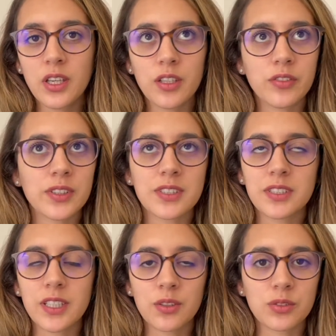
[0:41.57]
if it's
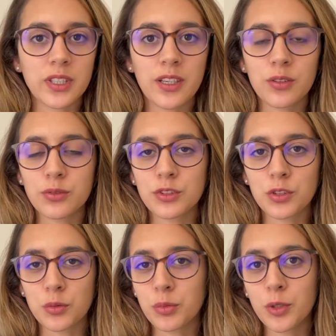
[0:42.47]
downtown,
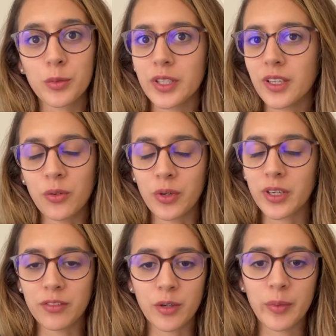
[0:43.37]
suburbia,
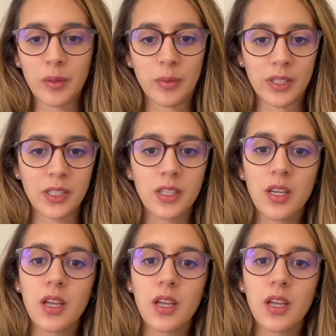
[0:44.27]
whatever it may be.